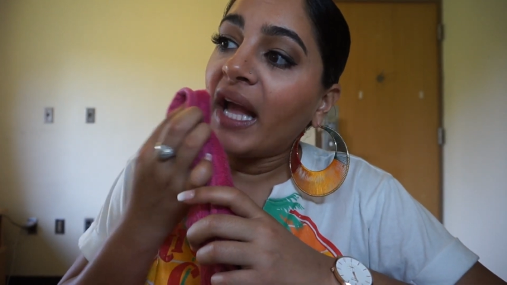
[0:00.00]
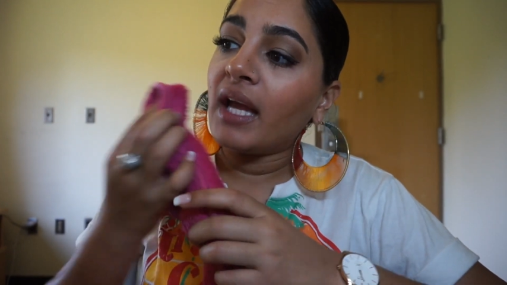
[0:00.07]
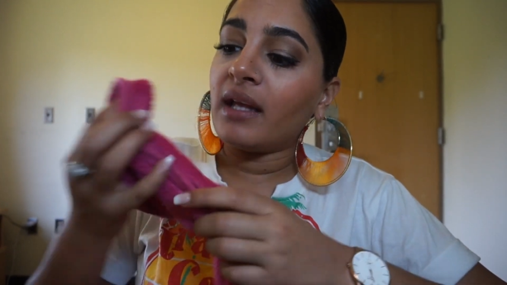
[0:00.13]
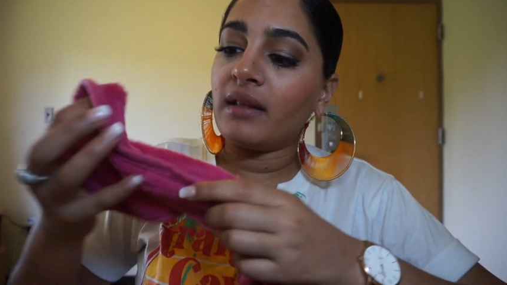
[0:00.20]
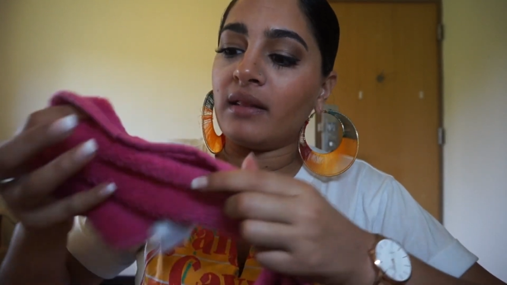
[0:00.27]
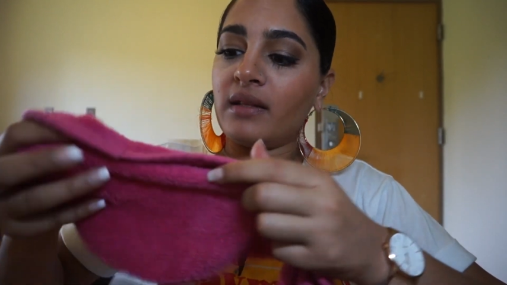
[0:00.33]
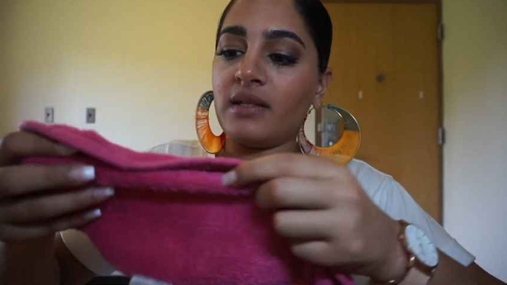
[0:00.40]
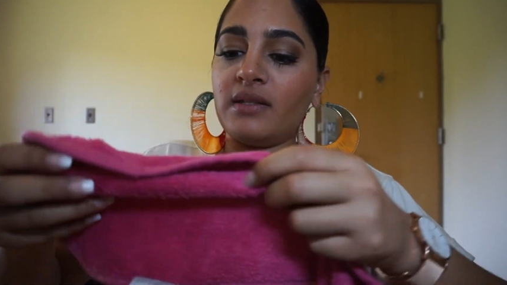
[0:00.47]

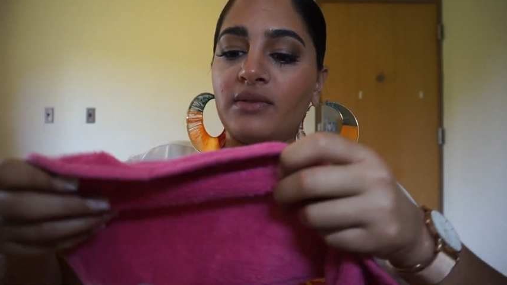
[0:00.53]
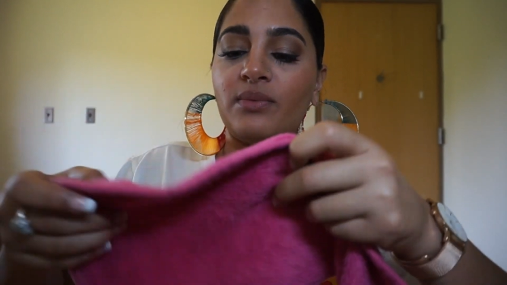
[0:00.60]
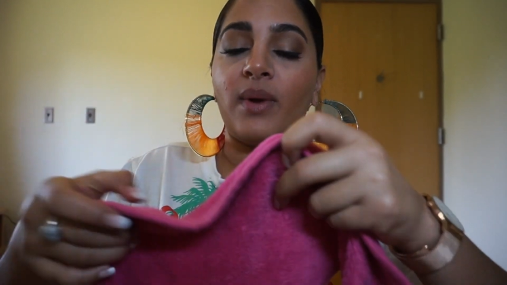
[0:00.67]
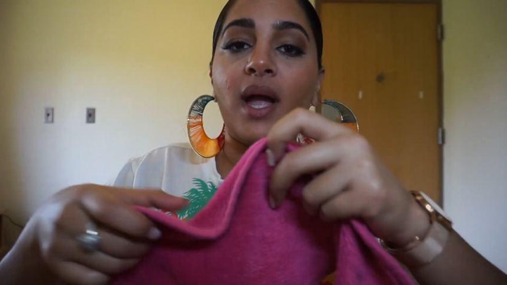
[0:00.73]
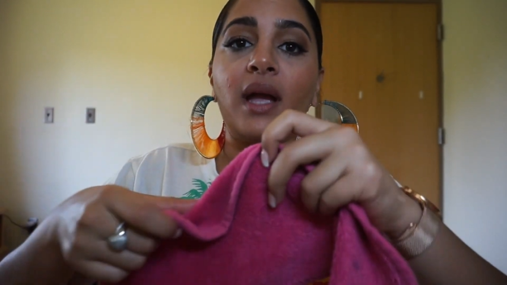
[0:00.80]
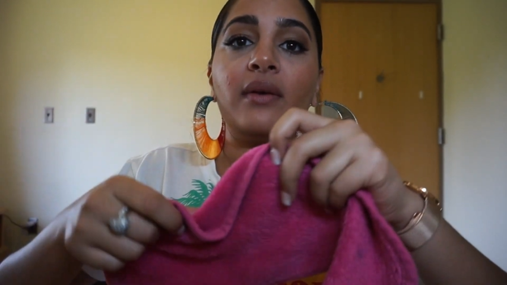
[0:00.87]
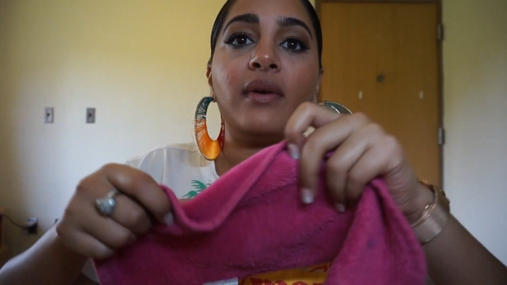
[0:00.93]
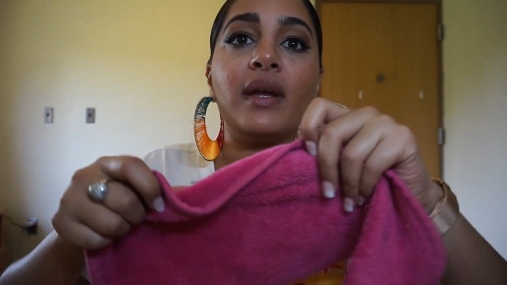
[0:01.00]
And this
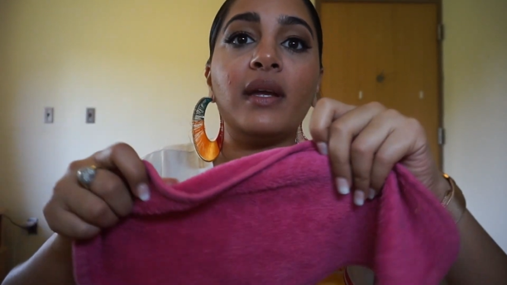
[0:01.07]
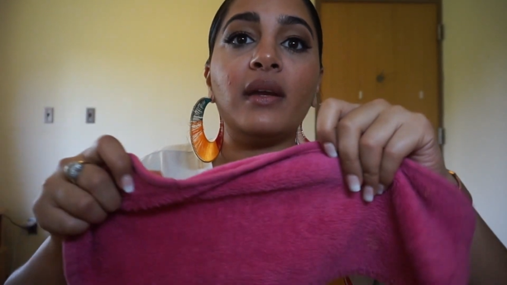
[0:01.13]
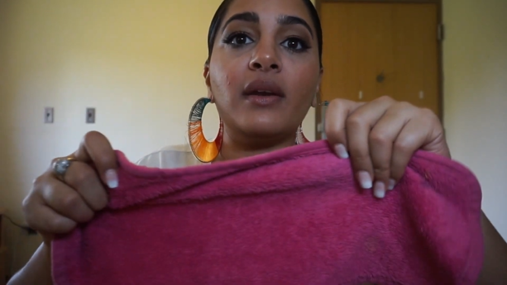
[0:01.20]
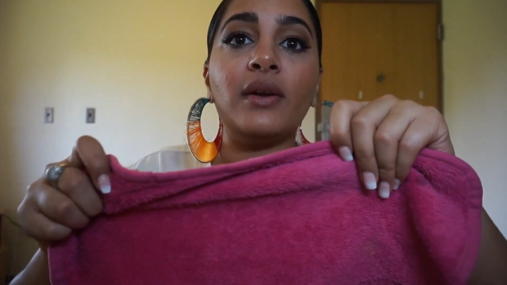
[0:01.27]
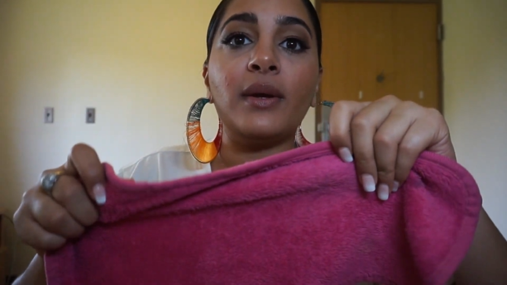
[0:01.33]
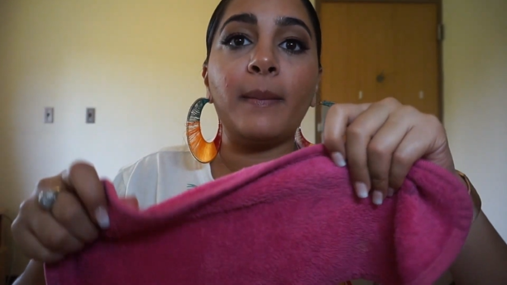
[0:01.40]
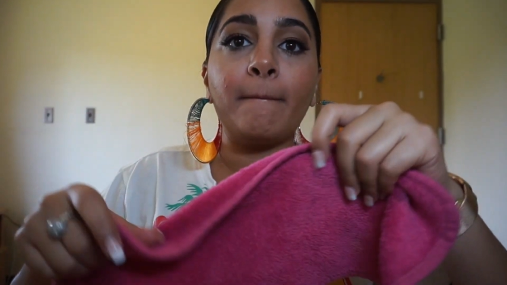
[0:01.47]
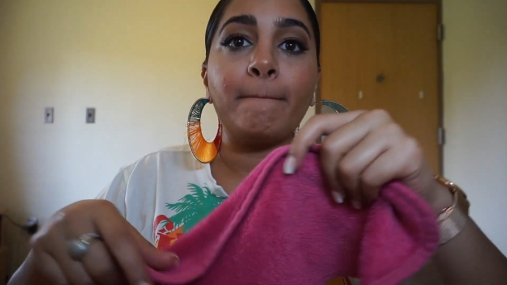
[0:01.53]
rag right
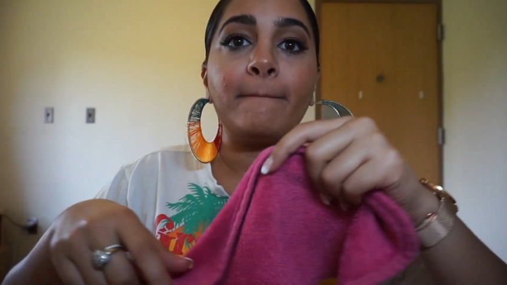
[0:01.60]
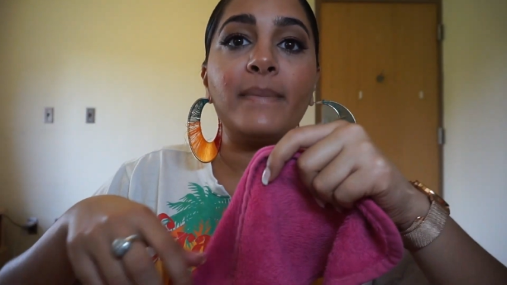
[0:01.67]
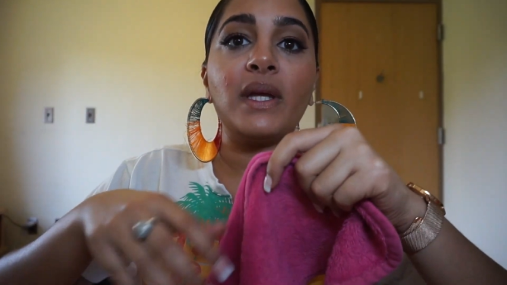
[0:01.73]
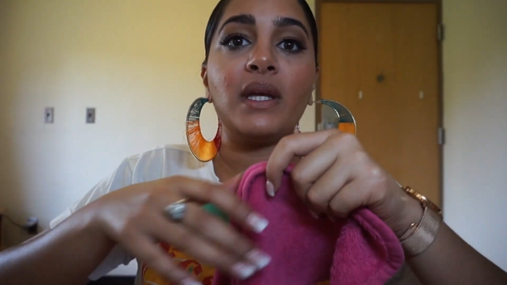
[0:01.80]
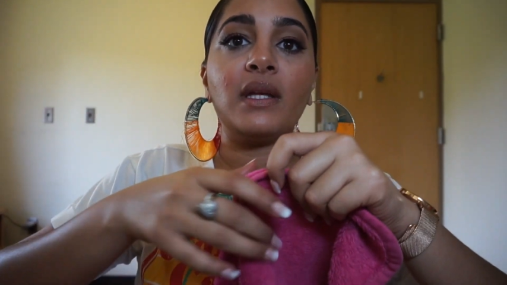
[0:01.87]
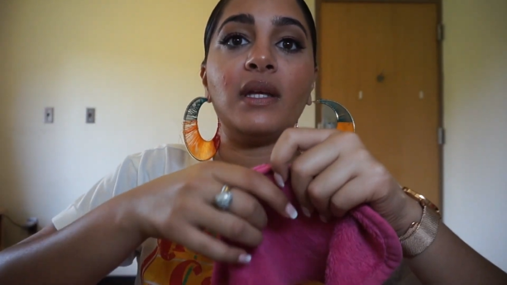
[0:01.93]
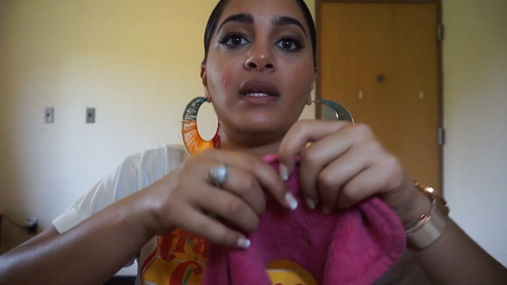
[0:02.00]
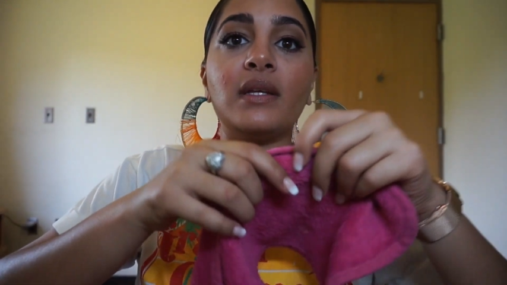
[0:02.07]
here, it